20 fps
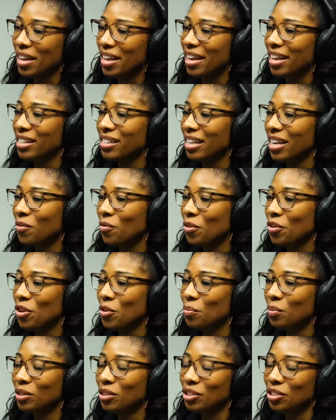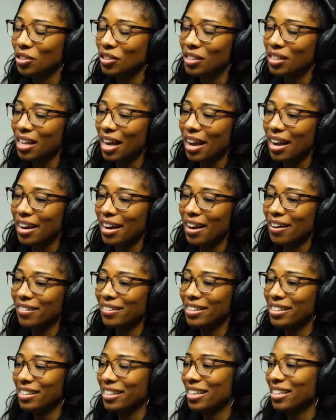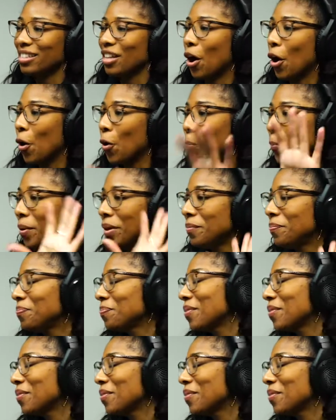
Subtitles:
it's like when you put your sign out and it says open,